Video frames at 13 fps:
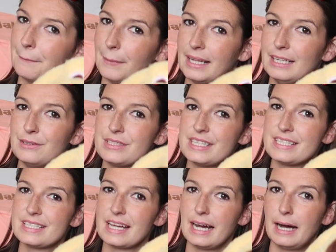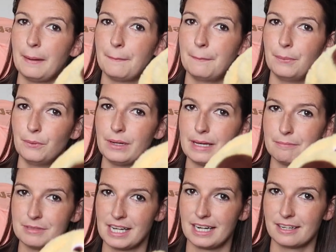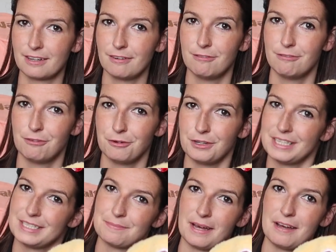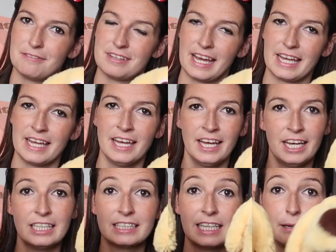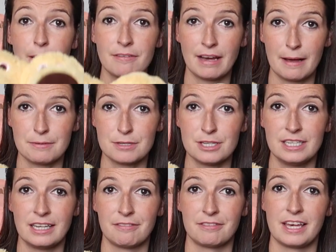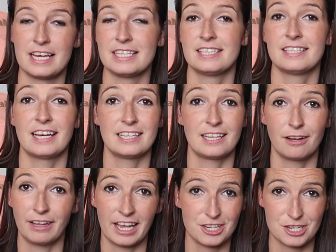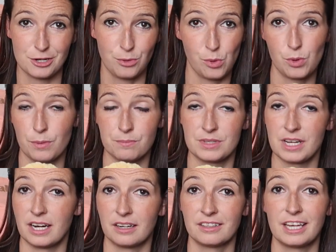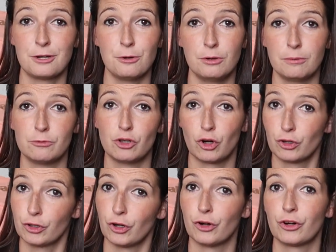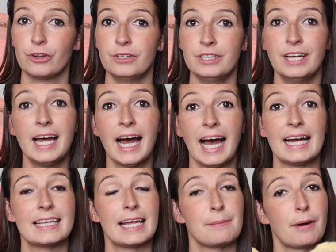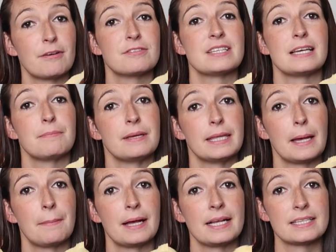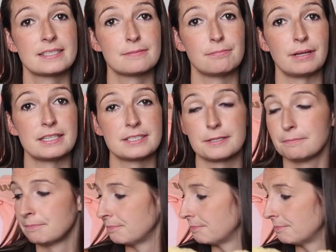my little sister bought him Doug for his birthday. So they both absolutely love these. They don't actually call them Doug, they call him Dog, and they both sleep in their beds, bless them.